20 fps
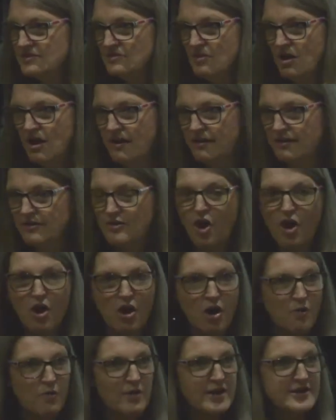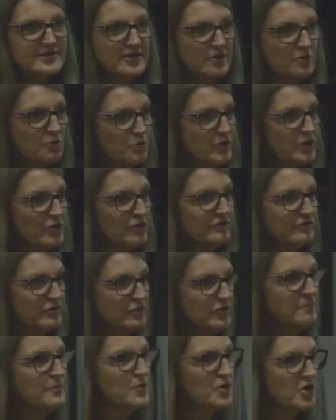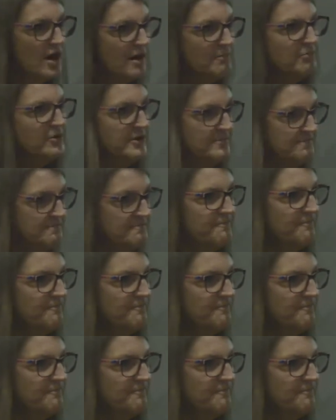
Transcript: not always a willful problem.